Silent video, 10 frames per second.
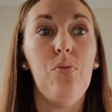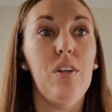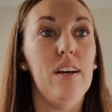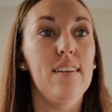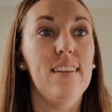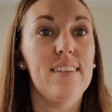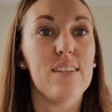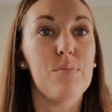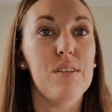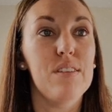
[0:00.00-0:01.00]
Oof, duh,
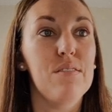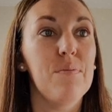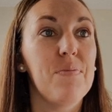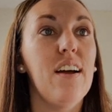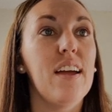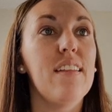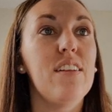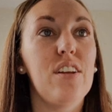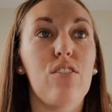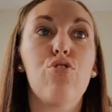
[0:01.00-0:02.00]
that's expensive. All right,
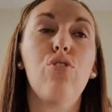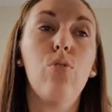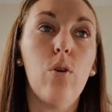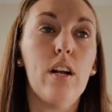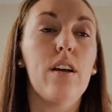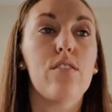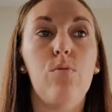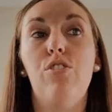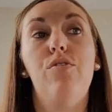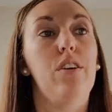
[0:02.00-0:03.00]
and then you got the stroller
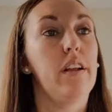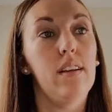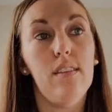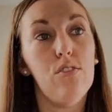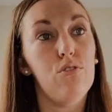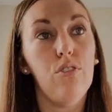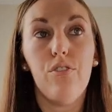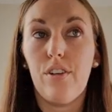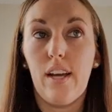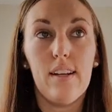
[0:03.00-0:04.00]
organizer, which if you're gonna get the
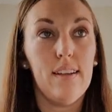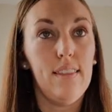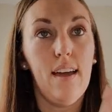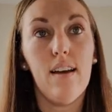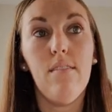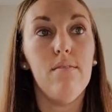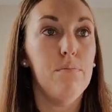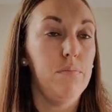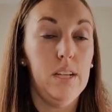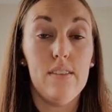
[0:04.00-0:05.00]
stroller, you gotta get that.
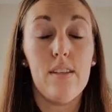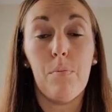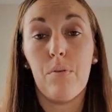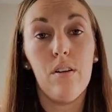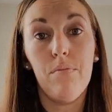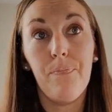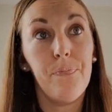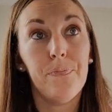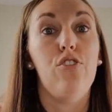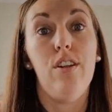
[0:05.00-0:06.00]
It's separate
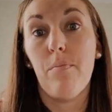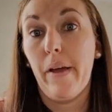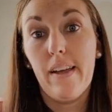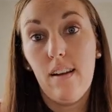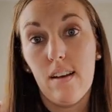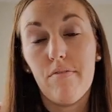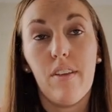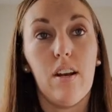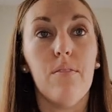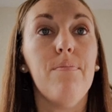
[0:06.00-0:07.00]
because you didn't pay
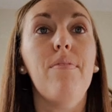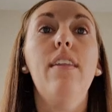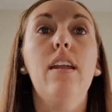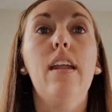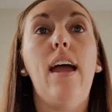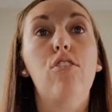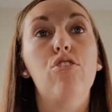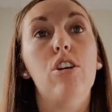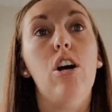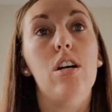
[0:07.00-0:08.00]
enough, you know. And then an
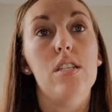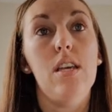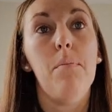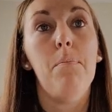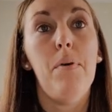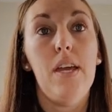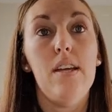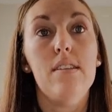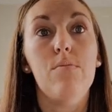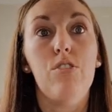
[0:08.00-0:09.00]
extra car seat
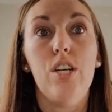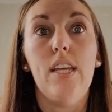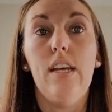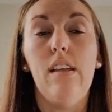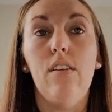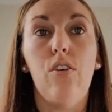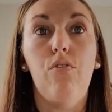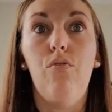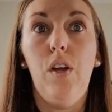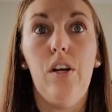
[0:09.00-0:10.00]
base, which again,
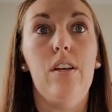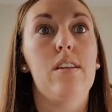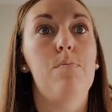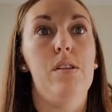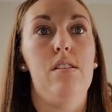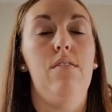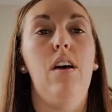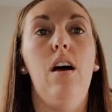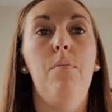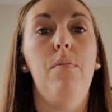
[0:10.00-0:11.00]
they're very expensive.
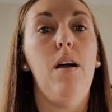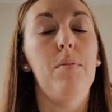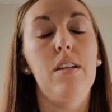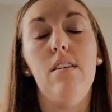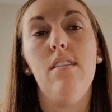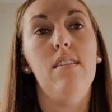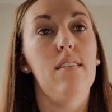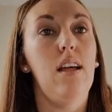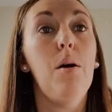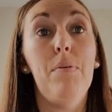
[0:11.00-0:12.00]
The up, I
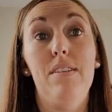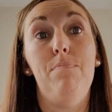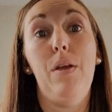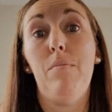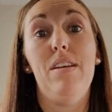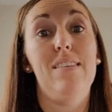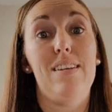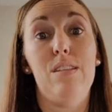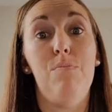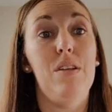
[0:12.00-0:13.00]
mean, UPPA Baby
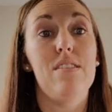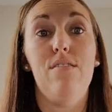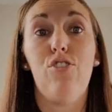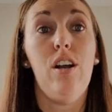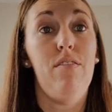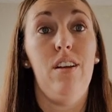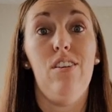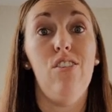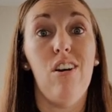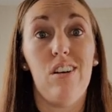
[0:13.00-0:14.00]
is expensive. Try to
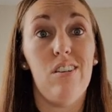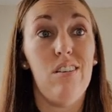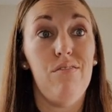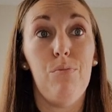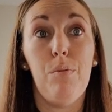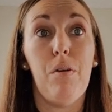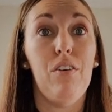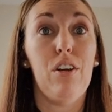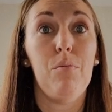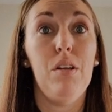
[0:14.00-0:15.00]
find a knockoff would be
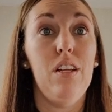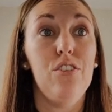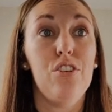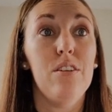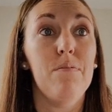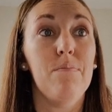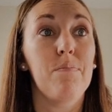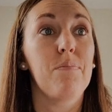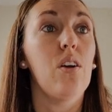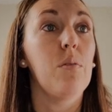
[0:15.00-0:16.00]
my recommendation.
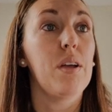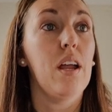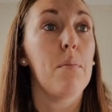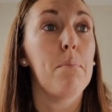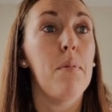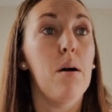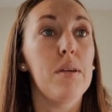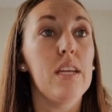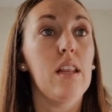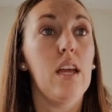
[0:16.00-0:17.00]
Okay, we got a
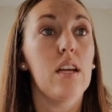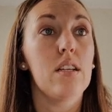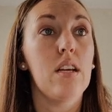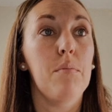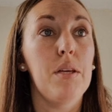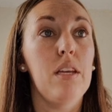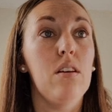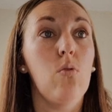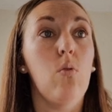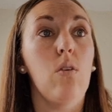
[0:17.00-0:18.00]
mommy like
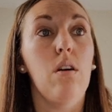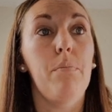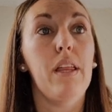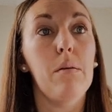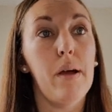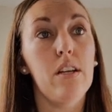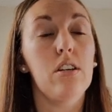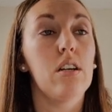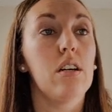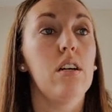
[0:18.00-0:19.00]
tummy or belly
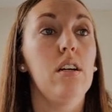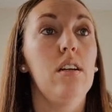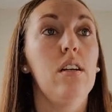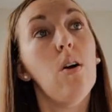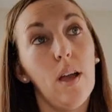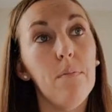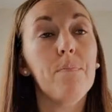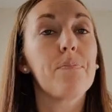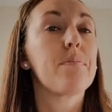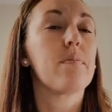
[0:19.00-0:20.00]
binder.
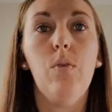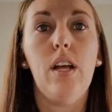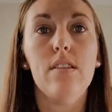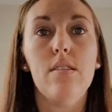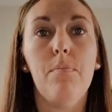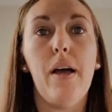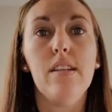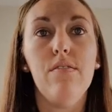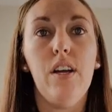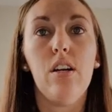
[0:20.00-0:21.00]
Okay. We got some
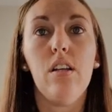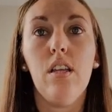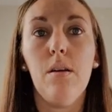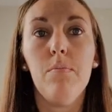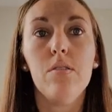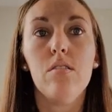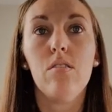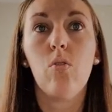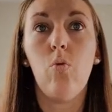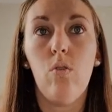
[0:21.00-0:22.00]
pacifier
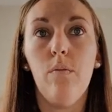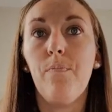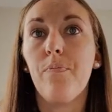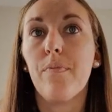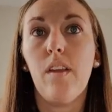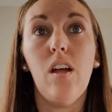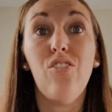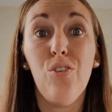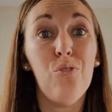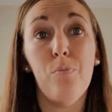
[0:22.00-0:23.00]
clips, cool.
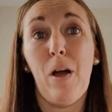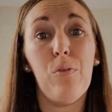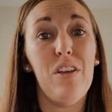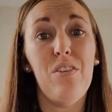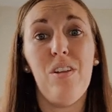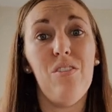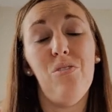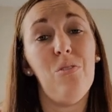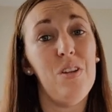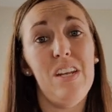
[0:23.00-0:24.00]
A two's about what you
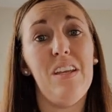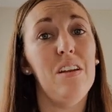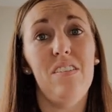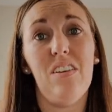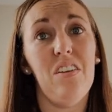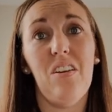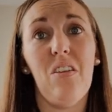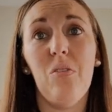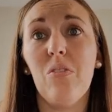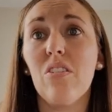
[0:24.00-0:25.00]
need. You don't need to get a zillion
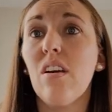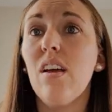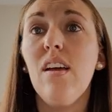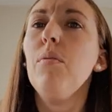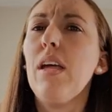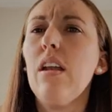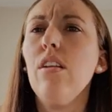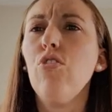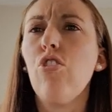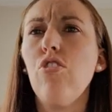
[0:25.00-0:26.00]
of those. Now we got
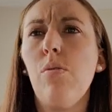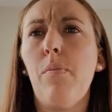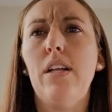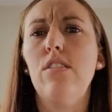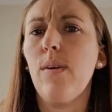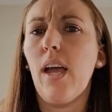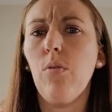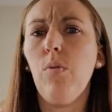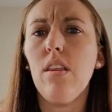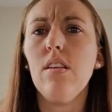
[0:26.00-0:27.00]
another changing pad. So we
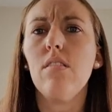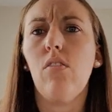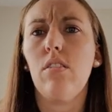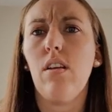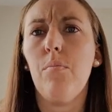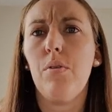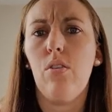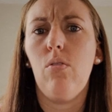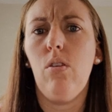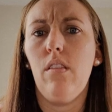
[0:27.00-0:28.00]
had one of these a long time
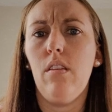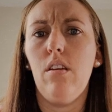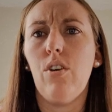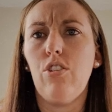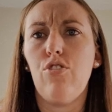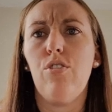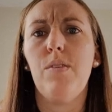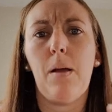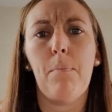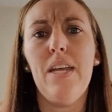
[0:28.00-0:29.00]
ago in the registry.
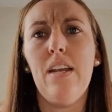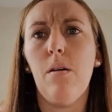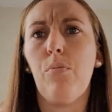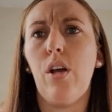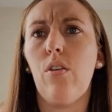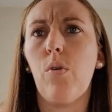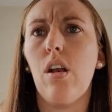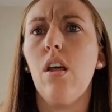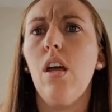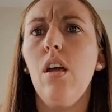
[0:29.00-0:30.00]
It was like a peanut brand
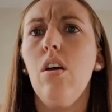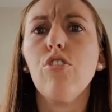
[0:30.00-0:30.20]
one.